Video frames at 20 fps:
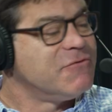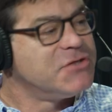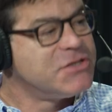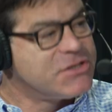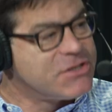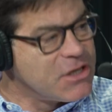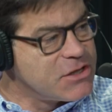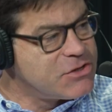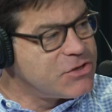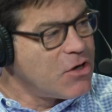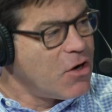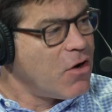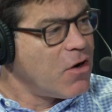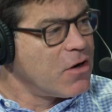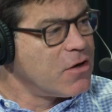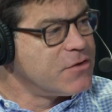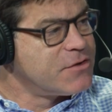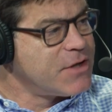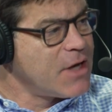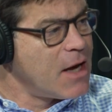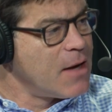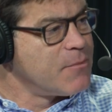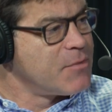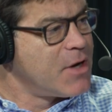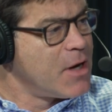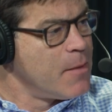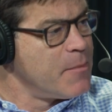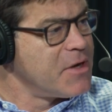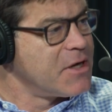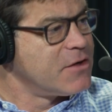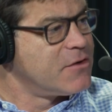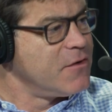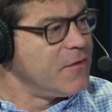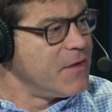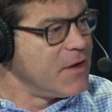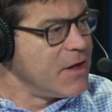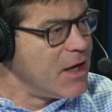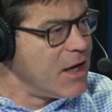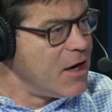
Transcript: such a hard time coming to the